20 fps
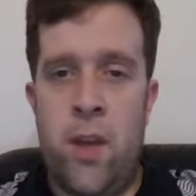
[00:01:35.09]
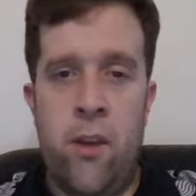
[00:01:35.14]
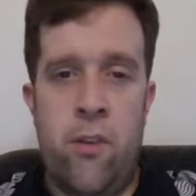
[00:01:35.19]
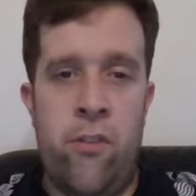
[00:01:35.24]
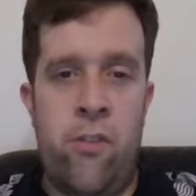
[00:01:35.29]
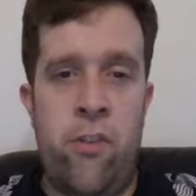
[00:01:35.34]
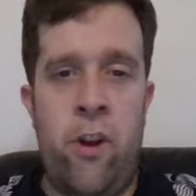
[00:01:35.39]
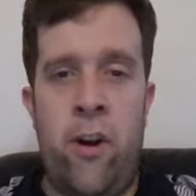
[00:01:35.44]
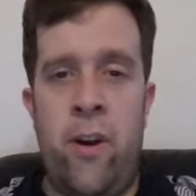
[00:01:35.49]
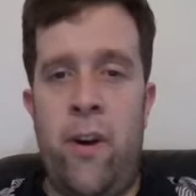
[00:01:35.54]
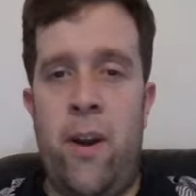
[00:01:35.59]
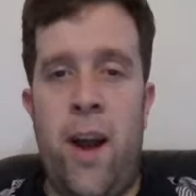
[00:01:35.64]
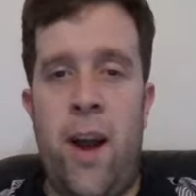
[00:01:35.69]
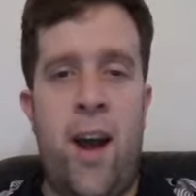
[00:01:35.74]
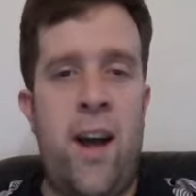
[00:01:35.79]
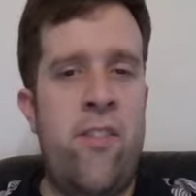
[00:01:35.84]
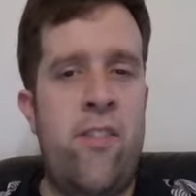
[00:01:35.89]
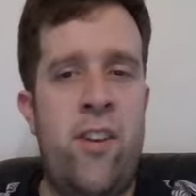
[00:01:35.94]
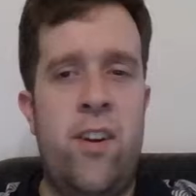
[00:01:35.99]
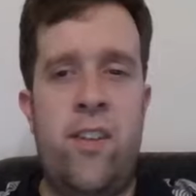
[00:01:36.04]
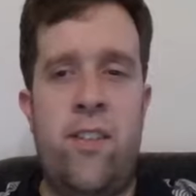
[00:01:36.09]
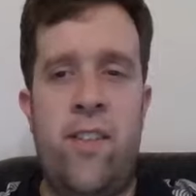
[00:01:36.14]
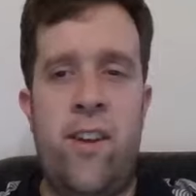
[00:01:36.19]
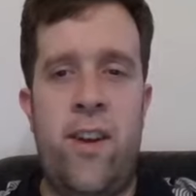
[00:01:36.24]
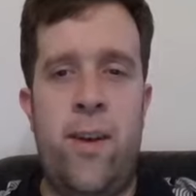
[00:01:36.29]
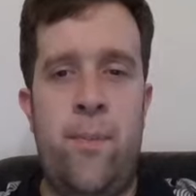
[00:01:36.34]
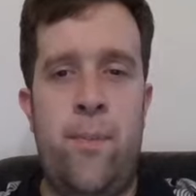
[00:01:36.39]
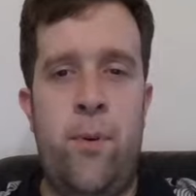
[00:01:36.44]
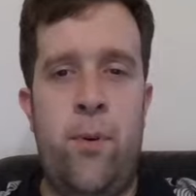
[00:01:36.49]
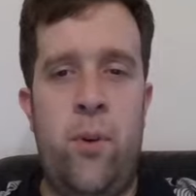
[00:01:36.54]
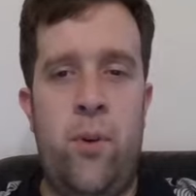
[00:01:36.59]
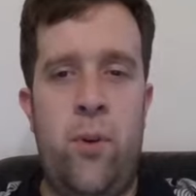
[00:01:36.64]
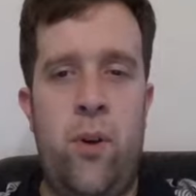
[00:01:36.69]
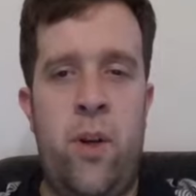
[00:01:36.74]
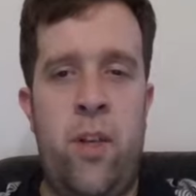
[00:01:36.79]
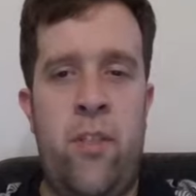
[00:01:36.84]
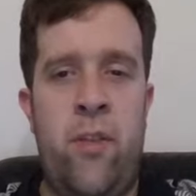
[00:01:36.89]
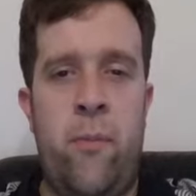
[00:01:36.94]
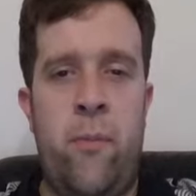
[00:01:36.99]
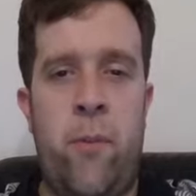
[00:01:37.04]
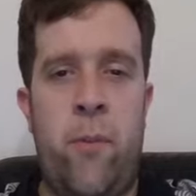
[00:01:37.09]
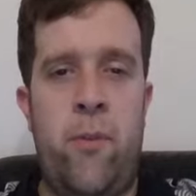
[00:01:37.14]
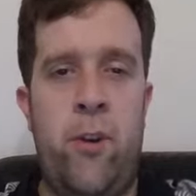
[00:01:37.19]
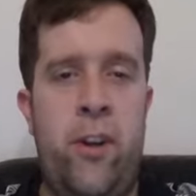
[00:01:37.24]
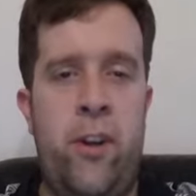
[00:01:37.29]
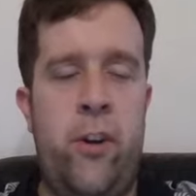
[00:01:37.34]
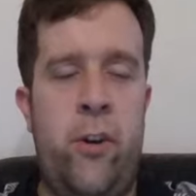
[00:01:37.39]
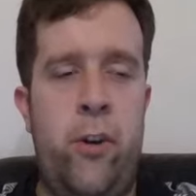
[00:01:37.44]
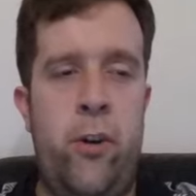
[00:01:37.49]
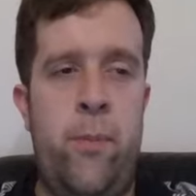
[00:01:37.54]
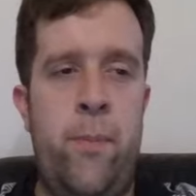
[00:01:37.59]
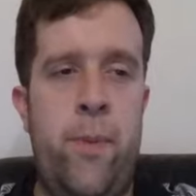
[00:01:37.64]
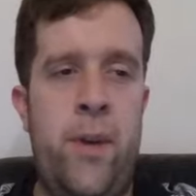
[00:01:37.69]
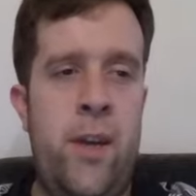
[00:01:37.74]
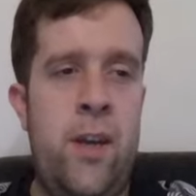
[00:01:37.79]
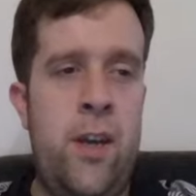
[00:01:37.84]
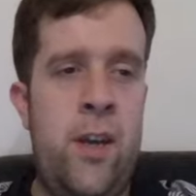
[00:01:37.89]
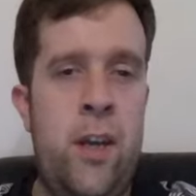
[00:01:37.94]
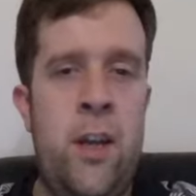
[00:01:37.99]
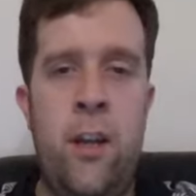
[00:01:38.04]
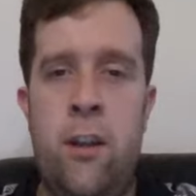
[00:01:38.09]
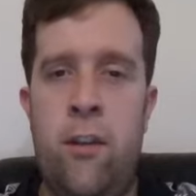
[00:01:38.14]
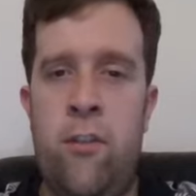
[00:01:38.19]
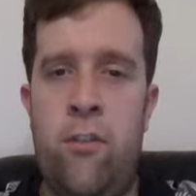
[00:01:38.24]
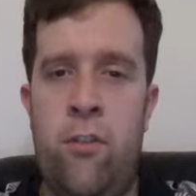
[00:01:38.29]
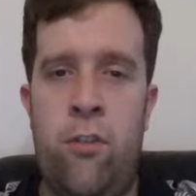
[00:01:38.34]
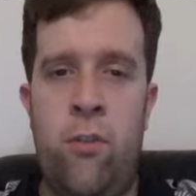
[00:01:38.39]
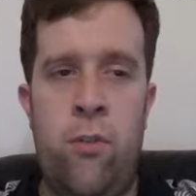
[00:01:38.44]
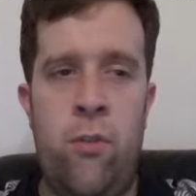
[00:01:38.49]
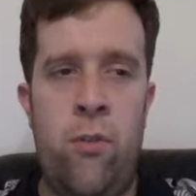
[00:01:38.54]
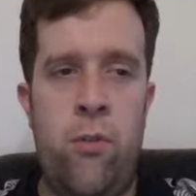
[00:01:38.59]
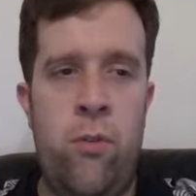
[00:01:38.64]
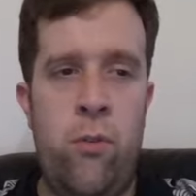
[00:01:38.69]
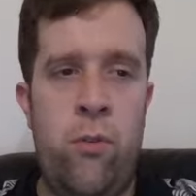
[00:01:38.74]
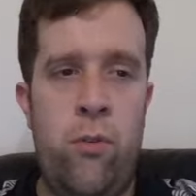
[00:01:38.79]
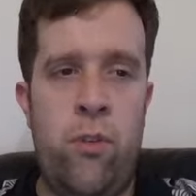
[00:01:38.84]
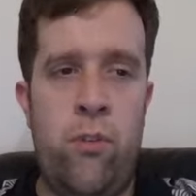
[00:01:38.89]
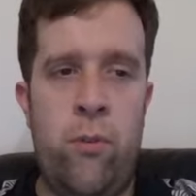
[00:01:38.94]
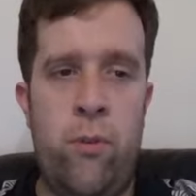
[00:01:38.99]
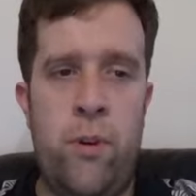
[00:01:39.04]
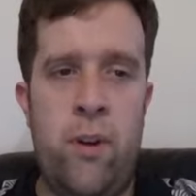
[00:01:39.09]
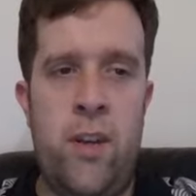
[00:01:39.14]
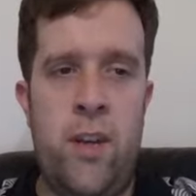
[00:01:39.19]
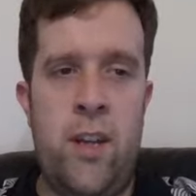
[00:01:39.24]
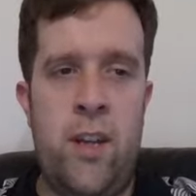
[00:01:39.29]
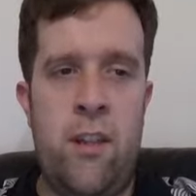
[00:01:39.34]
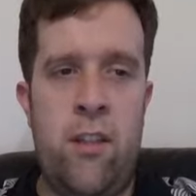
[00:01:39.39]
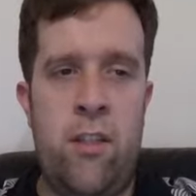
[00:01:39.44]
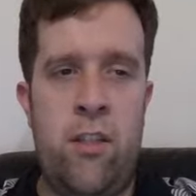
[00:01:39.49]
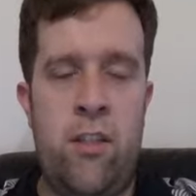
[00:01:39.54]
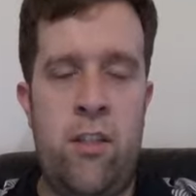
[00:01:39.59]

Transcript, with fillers: So, as an example, a thermometer could be two, three,